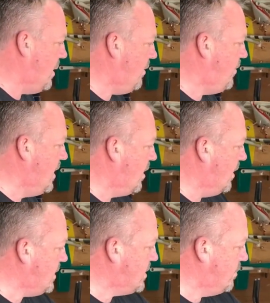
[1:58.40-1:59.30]
when I fitted
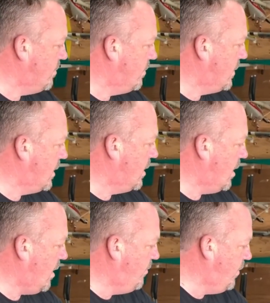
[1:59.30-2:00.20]
it,
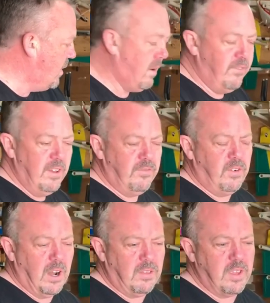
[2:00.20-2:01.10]
I followed